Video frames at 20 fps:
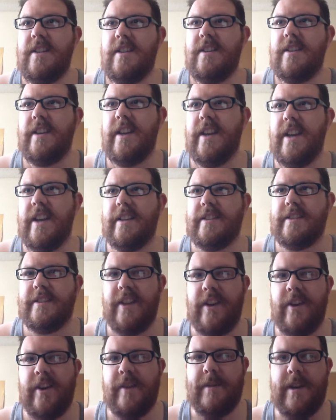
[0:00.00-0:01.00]
yeah,
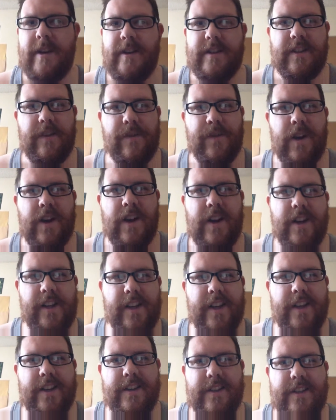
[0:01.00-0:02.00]
so he marries the frog,
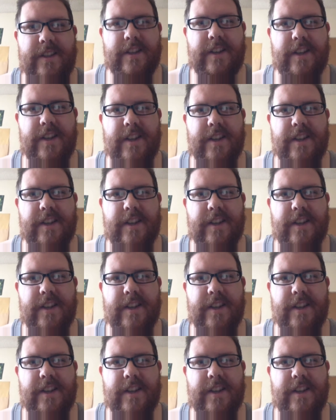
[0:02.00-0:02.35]
and,